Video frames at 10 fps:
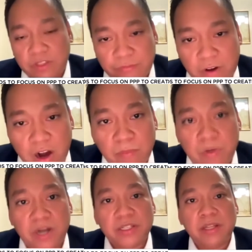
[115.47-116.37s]

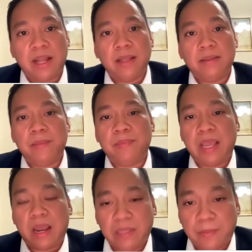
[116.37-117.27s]
farmers, na they
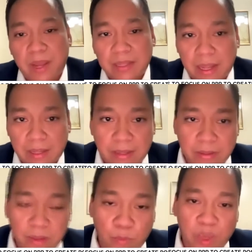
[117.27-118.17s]
are, diba,
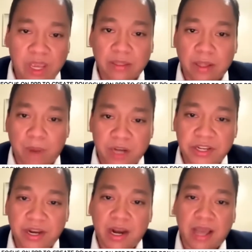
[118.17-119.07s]
the weak, the
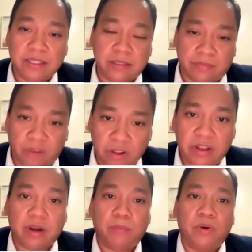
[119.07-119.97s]
marginalized, the
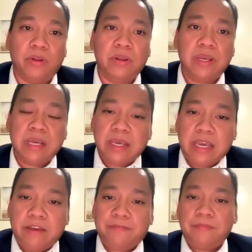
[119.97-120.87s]
vulnerable.
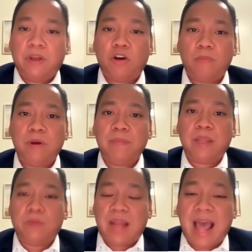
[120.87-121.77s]
If the
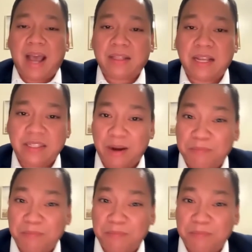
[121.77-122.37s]
government will act as their